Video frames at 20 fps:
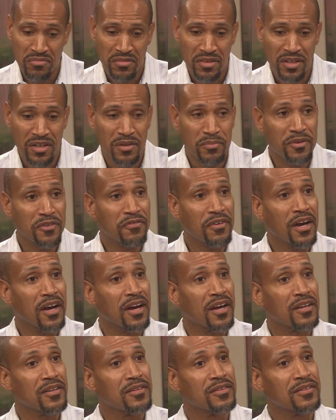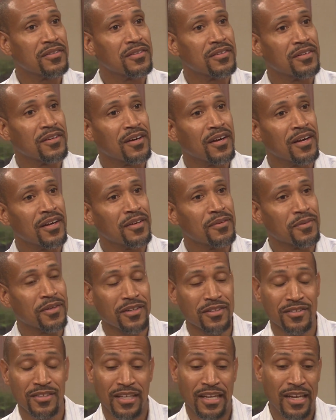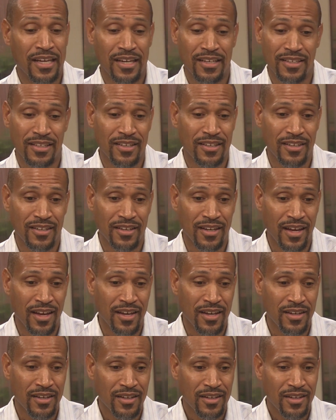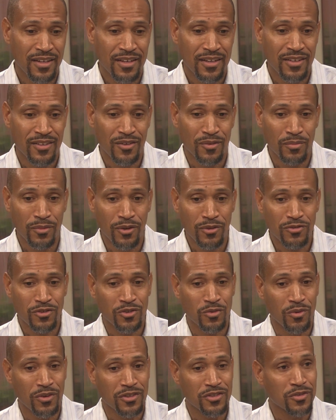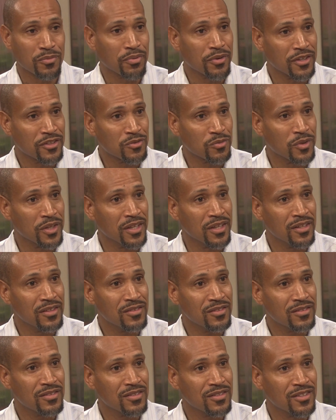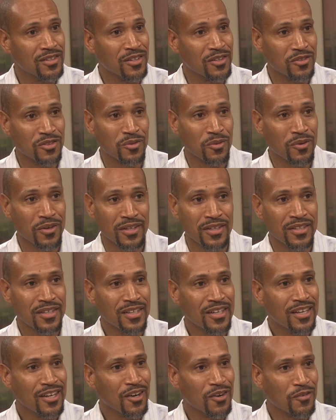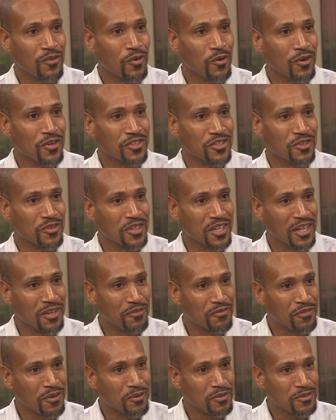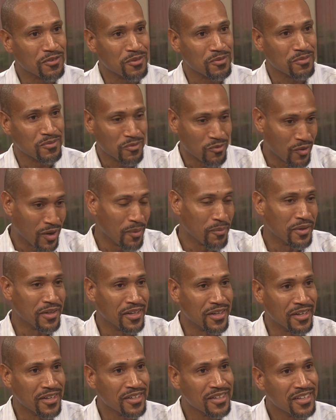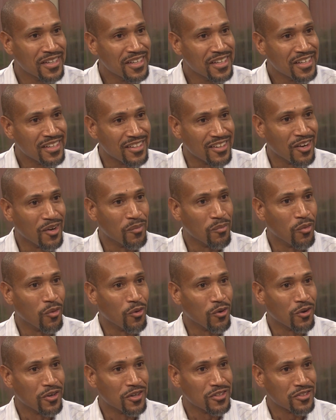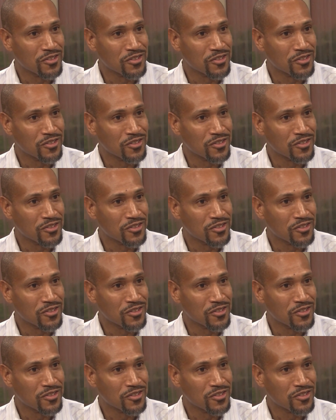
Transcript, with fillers: and it'd be fine. Mm-hmm. Right. Because again, at the end of the day, you know, mulch, you want to suppress weeds. You know, you want to, of course, you know, keep folks from ramming their lawnmowers